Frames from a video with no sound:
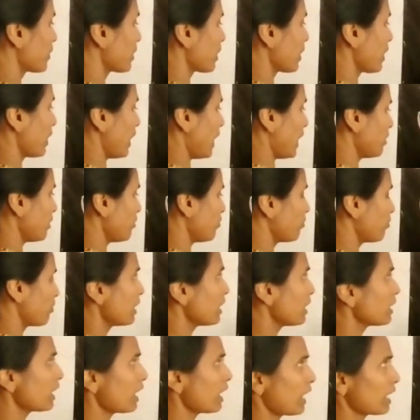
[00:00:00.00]
and
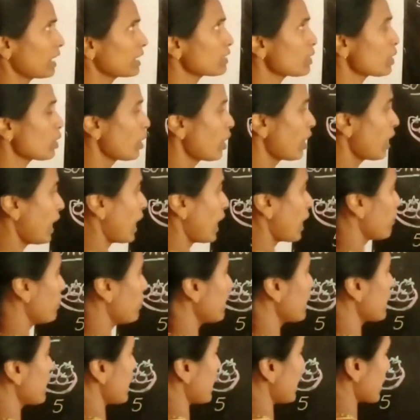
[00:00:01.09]
whereas Abhi
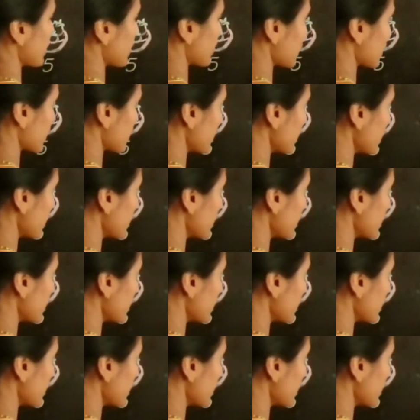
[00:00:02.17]
collected